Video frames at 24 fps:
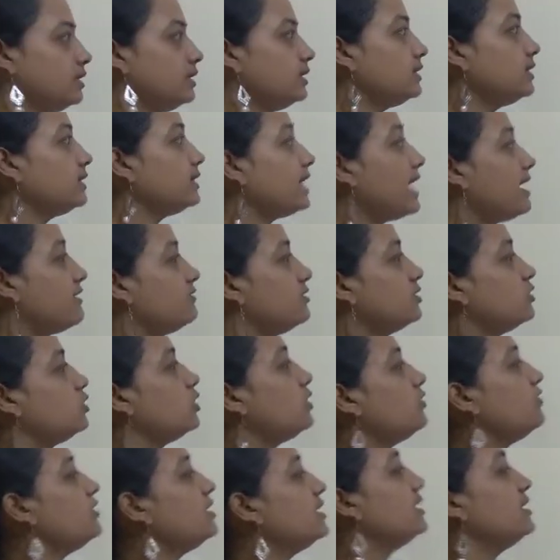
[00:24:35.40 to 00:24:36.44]
This is average
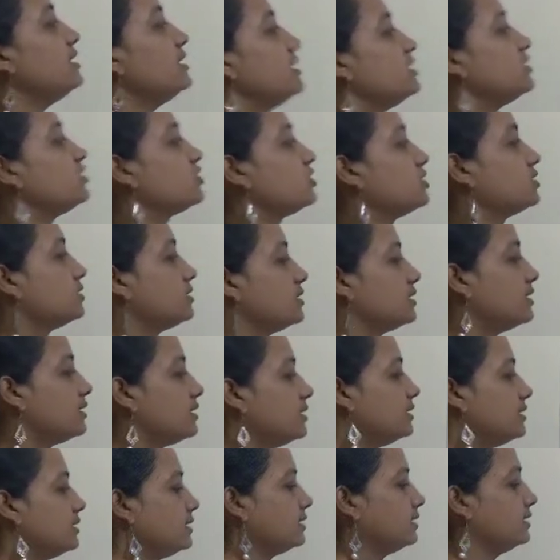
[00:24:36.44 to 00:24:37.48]
of English.
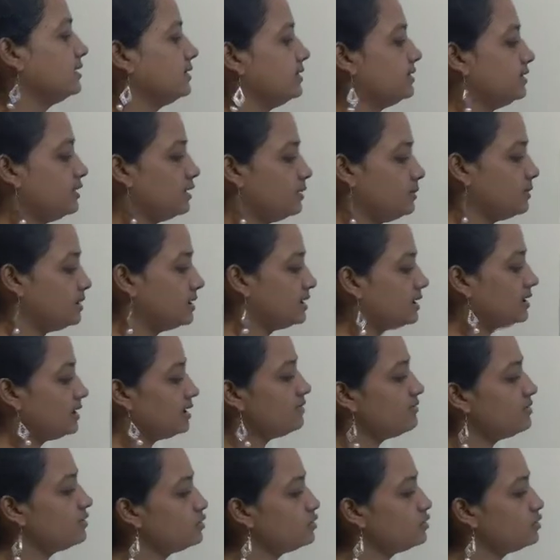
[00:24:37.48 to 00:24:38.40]
Similarly,